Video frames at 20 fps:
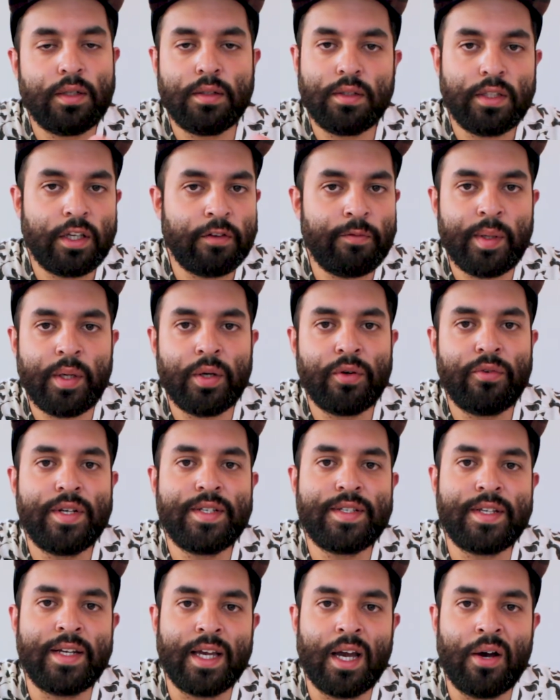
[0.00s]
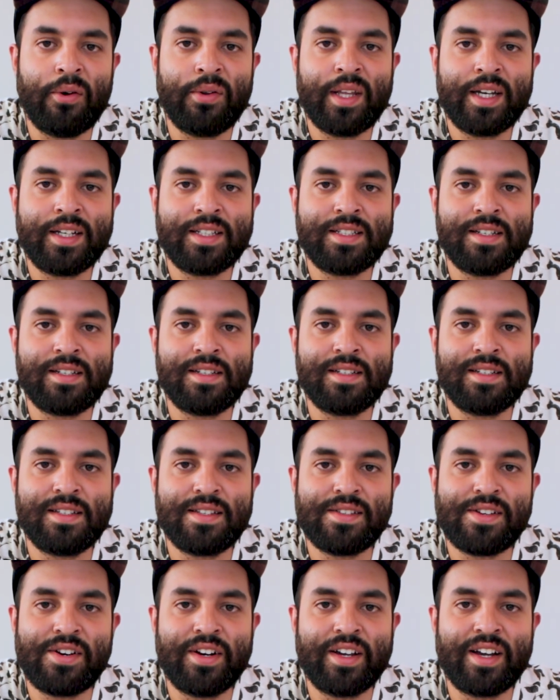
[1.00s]
Give me your reasoning. I would like to
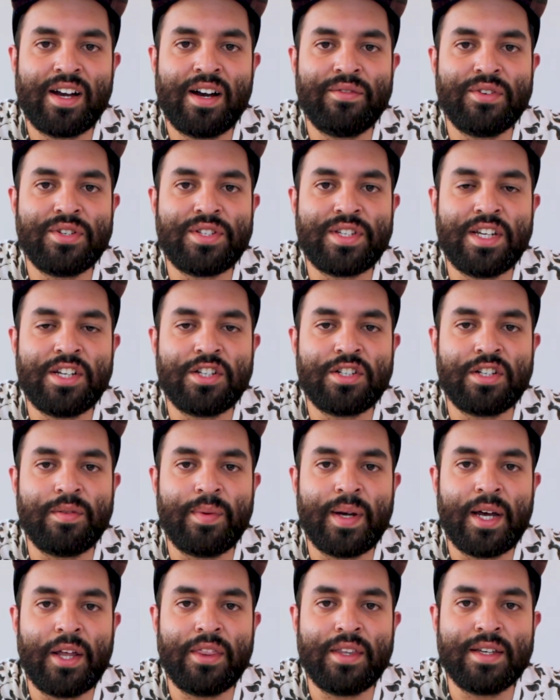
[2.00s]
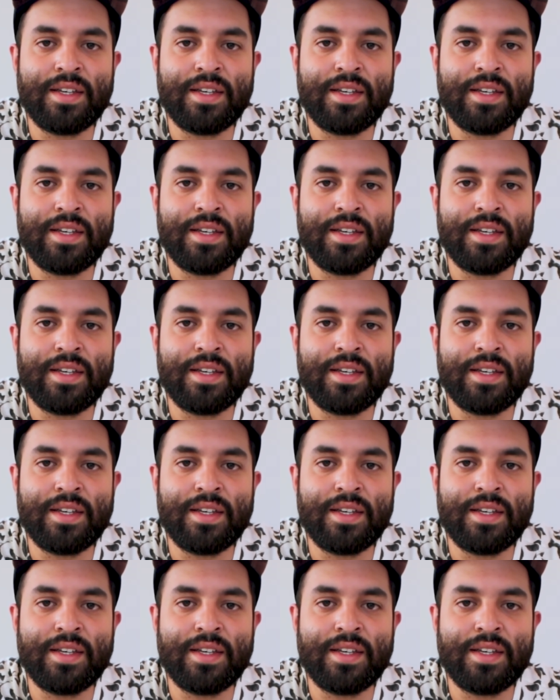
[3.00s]
start a conversation about